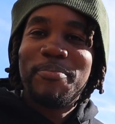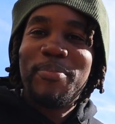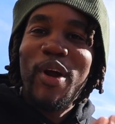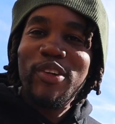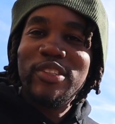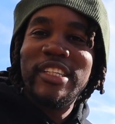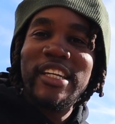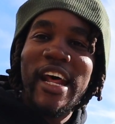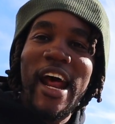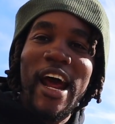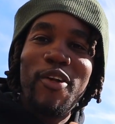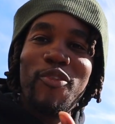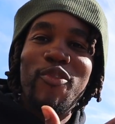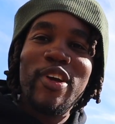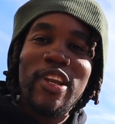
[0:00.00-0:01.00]
person that
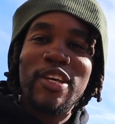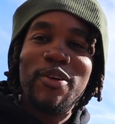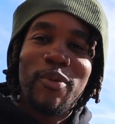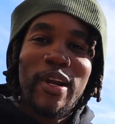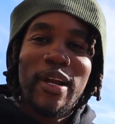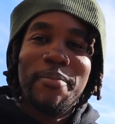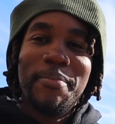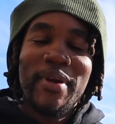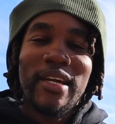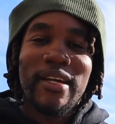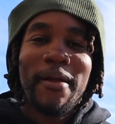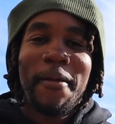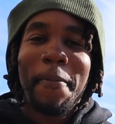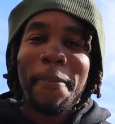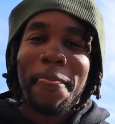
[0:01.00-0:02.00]
I really want to
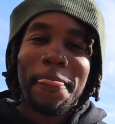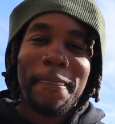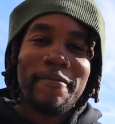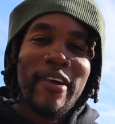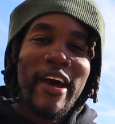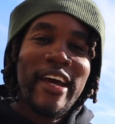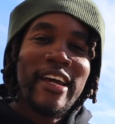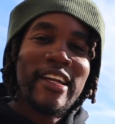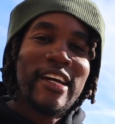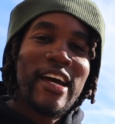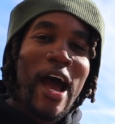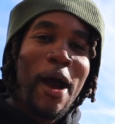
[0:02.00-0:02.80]
be, right?